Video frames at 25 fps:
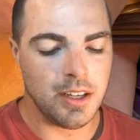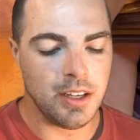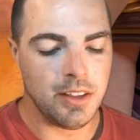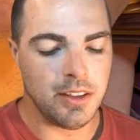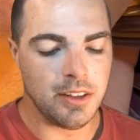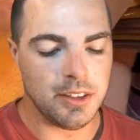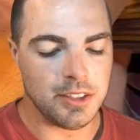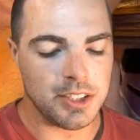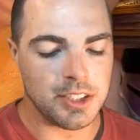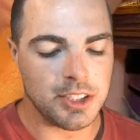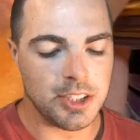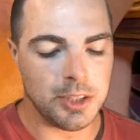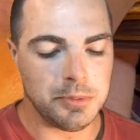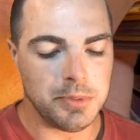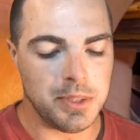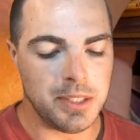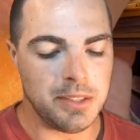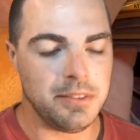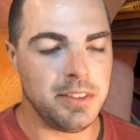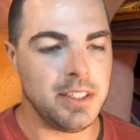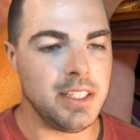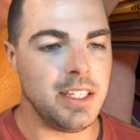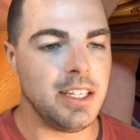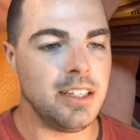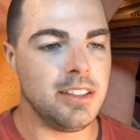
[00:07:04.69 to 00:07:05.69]
there's so many
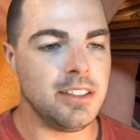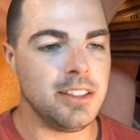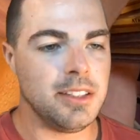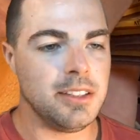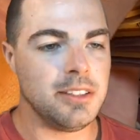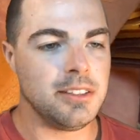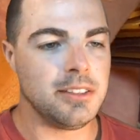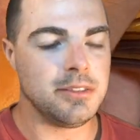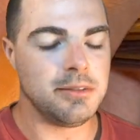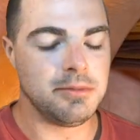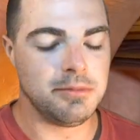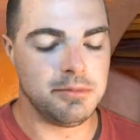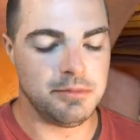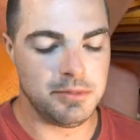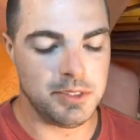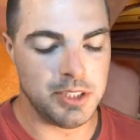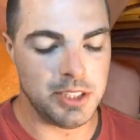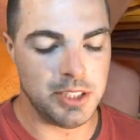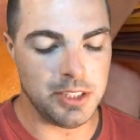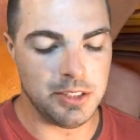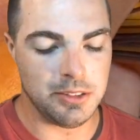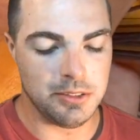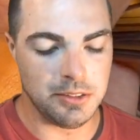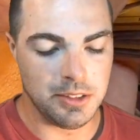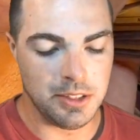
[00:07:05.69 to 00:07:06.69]
vanilla,
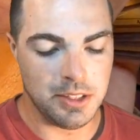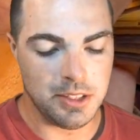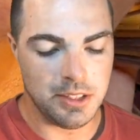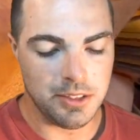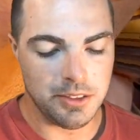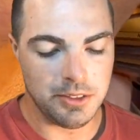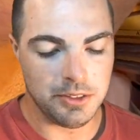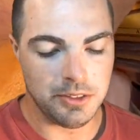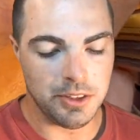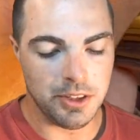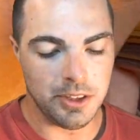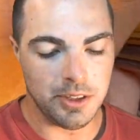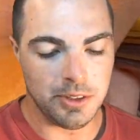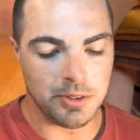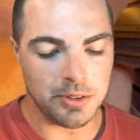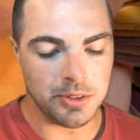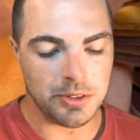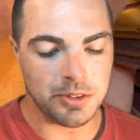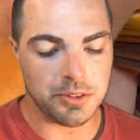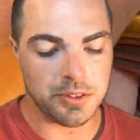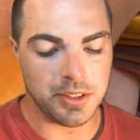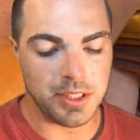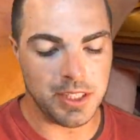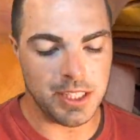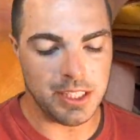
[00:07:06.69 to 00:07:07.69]
low
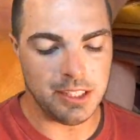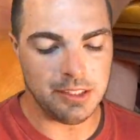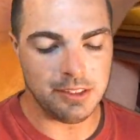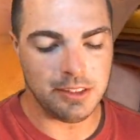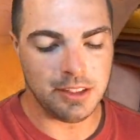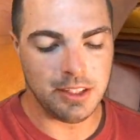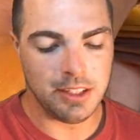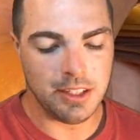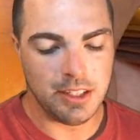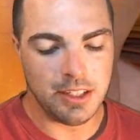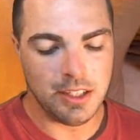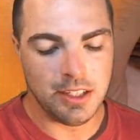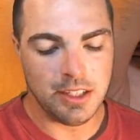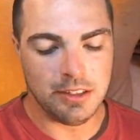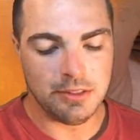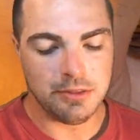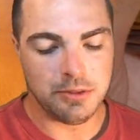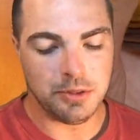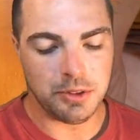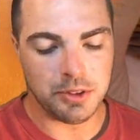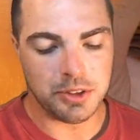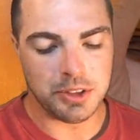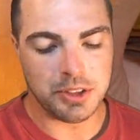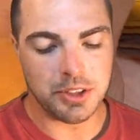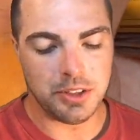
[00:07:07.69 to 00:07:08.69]
3,
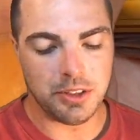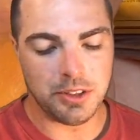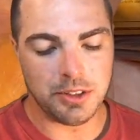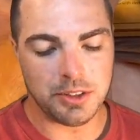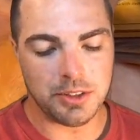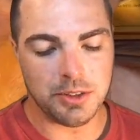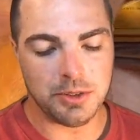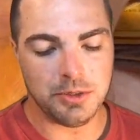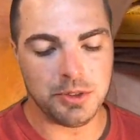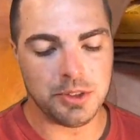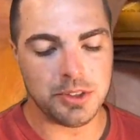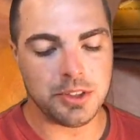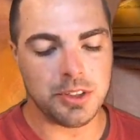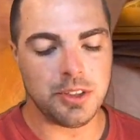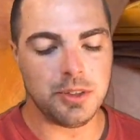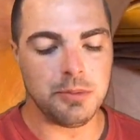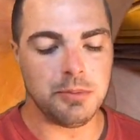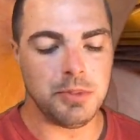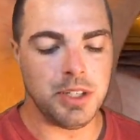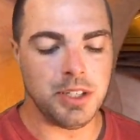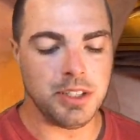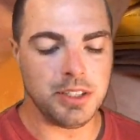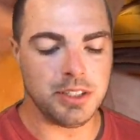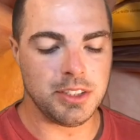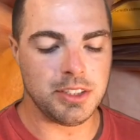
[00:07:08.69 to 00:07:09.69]
4-star, 2-star
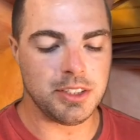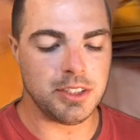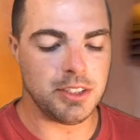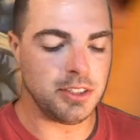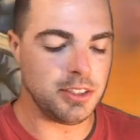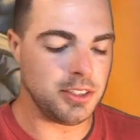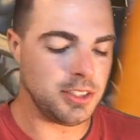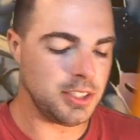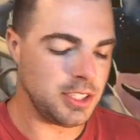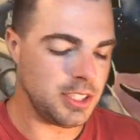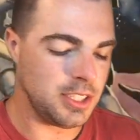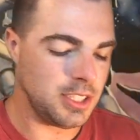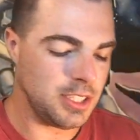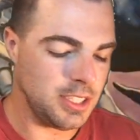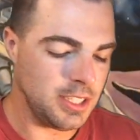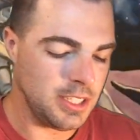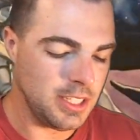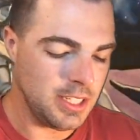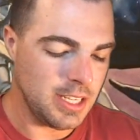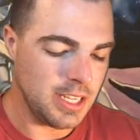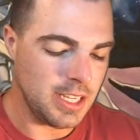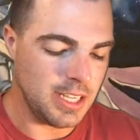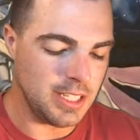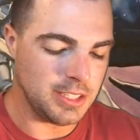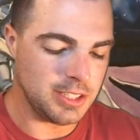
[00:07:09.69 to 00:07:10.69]
monsters
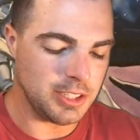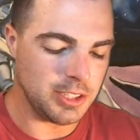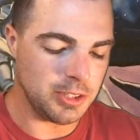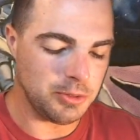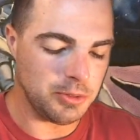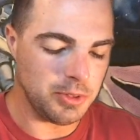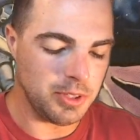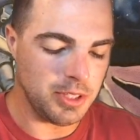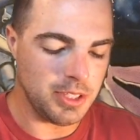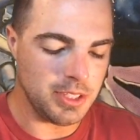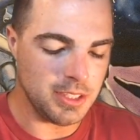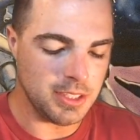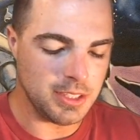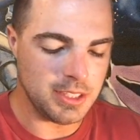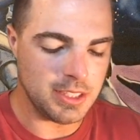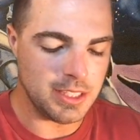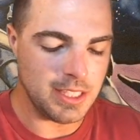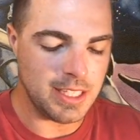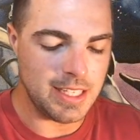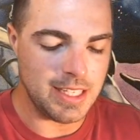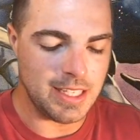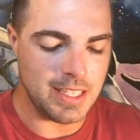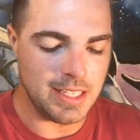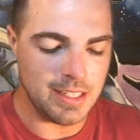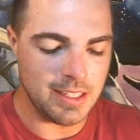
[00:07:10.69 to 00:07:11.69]
as there was
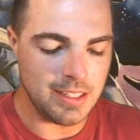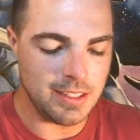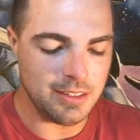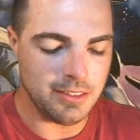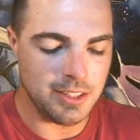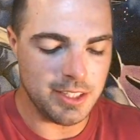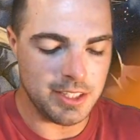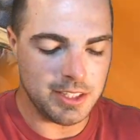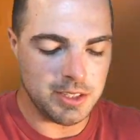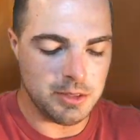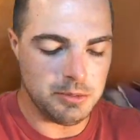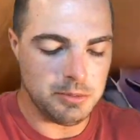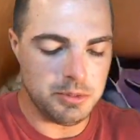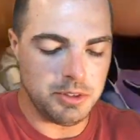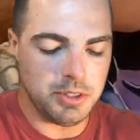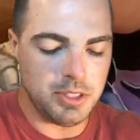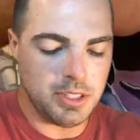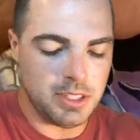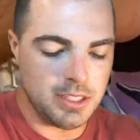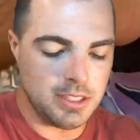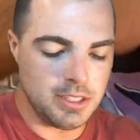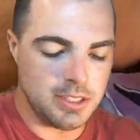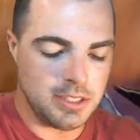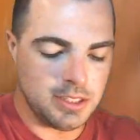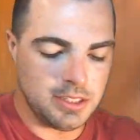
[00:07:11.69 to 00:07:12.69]
in Legend of Blue
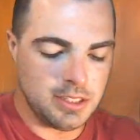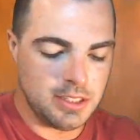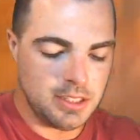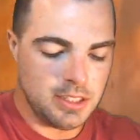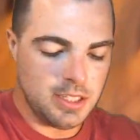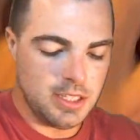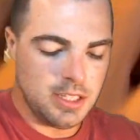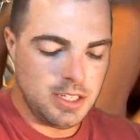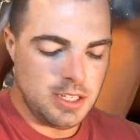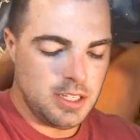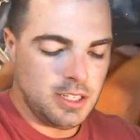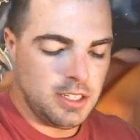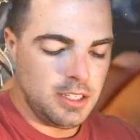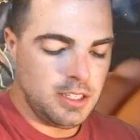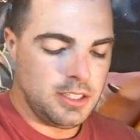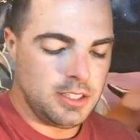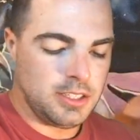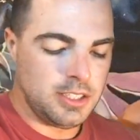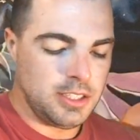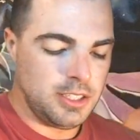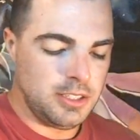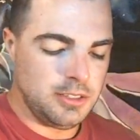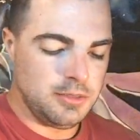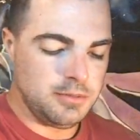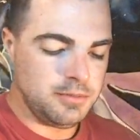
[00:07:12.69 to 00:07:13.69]
Eyes.
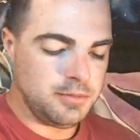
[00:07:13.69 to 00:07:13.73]
So